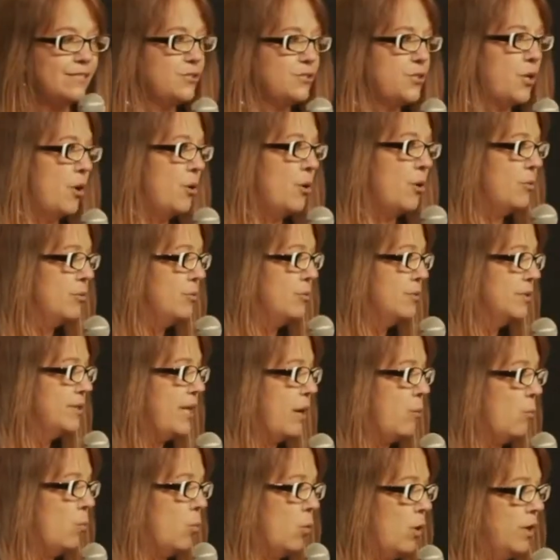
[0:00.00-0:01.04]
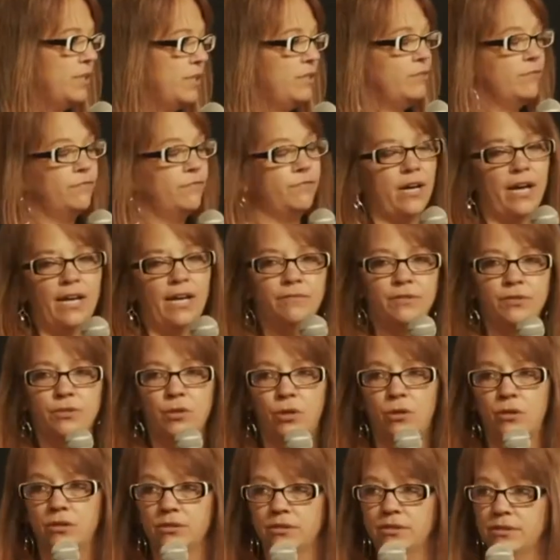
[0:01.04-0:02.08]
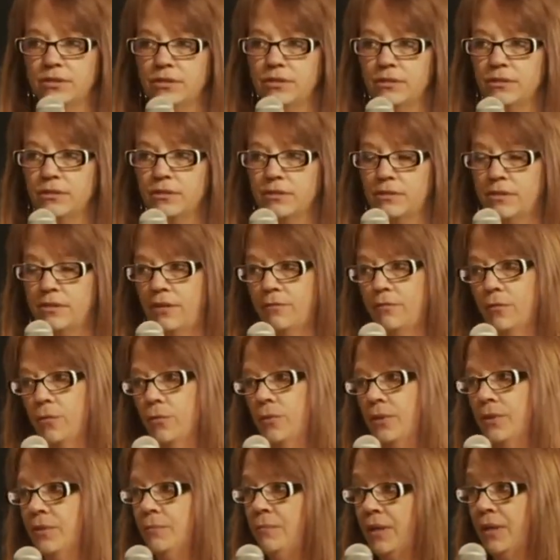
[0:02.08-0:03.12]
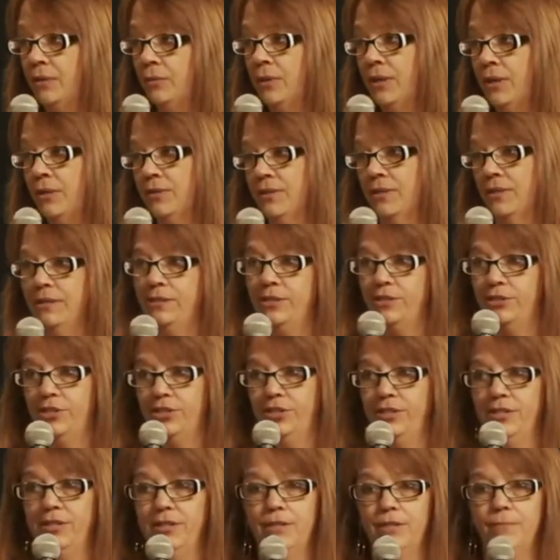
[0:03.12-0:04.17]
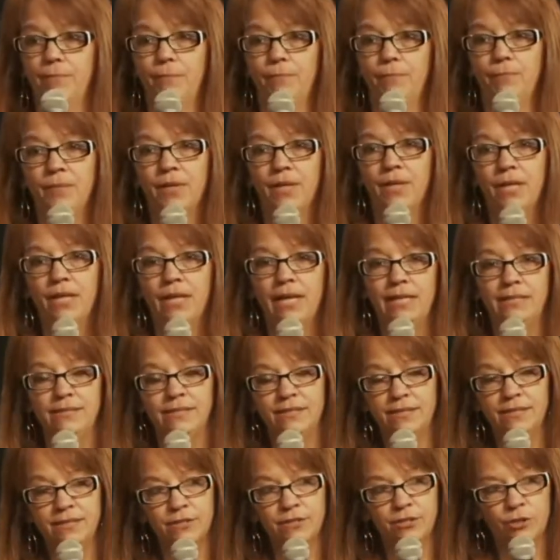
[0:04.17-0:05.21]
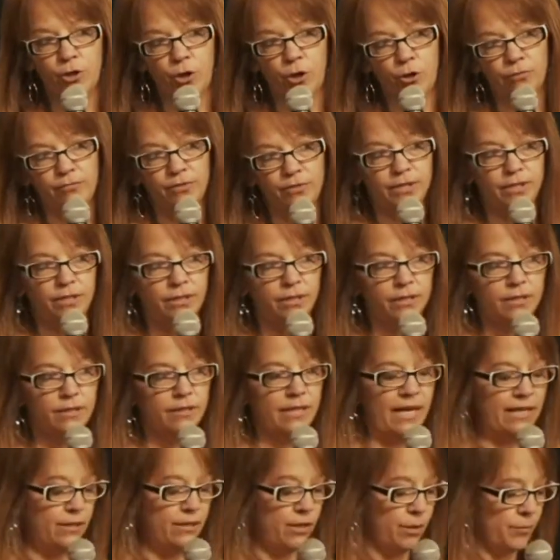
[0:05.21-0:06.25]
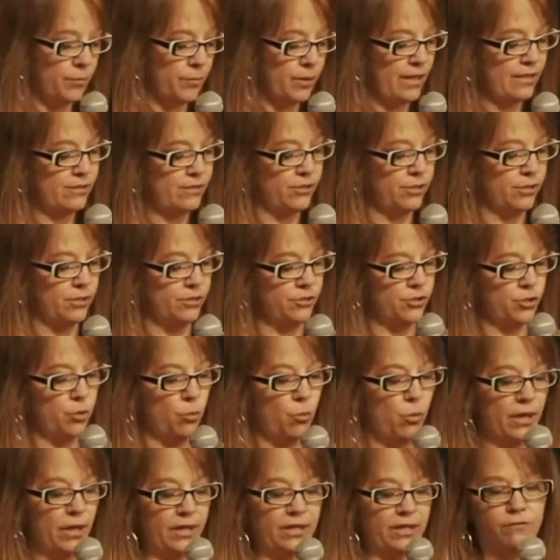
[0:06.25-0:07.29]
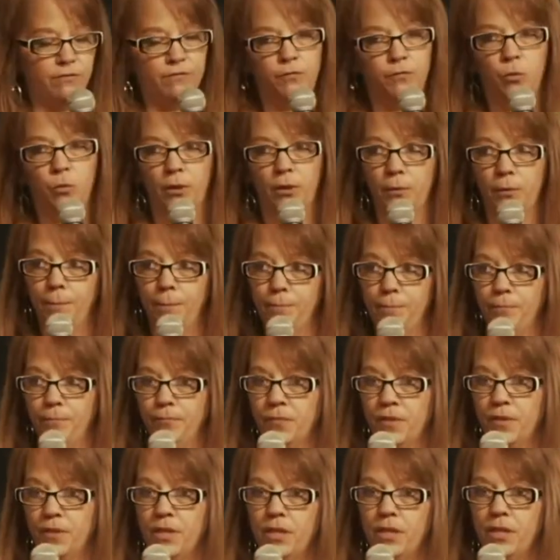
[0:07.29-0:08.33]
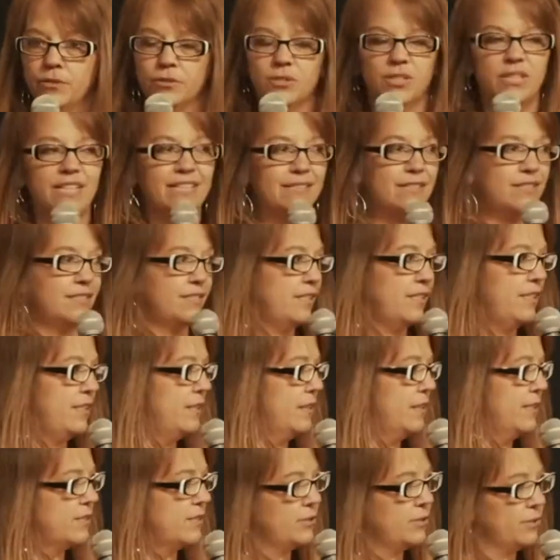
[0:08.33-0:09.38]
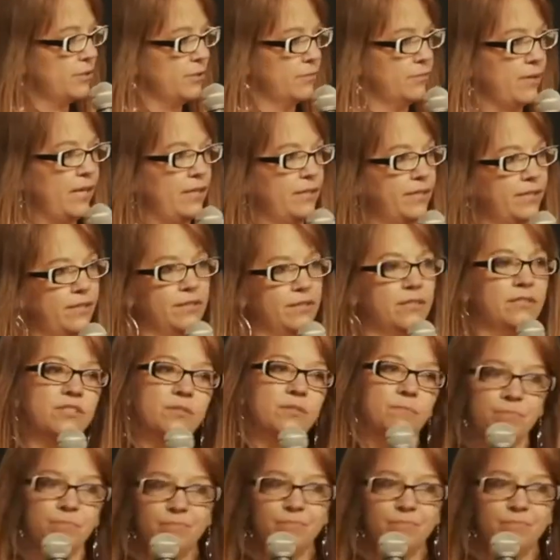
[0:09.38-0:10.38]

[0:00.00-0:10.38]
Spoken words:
know that 1 in 5 adults suffer with a mental health condition? And since COVID, that number has turned to 1 in 4. So let's look around here. There's